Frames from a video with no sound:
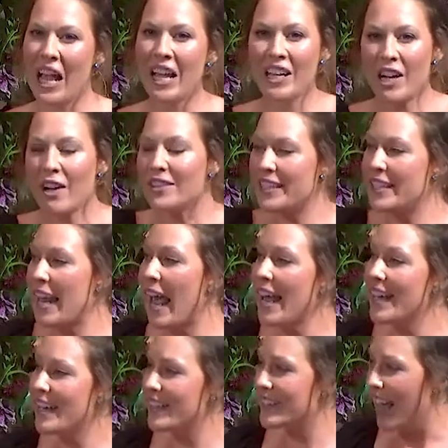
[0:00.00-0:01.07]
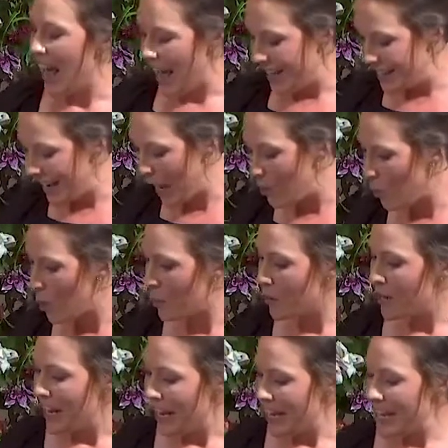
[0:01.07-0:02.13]
You know, today is a day where
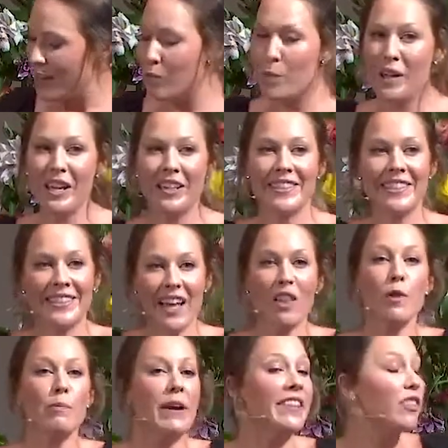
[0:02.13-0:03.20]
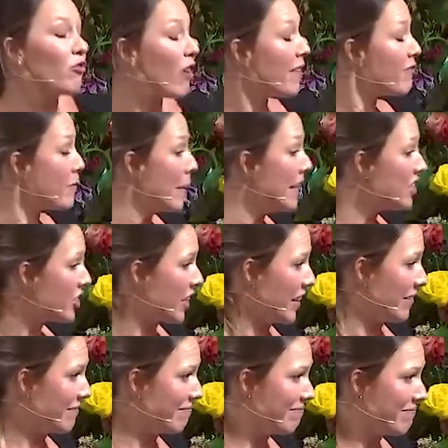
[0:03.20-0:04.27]
it, we celebrate the Reformation.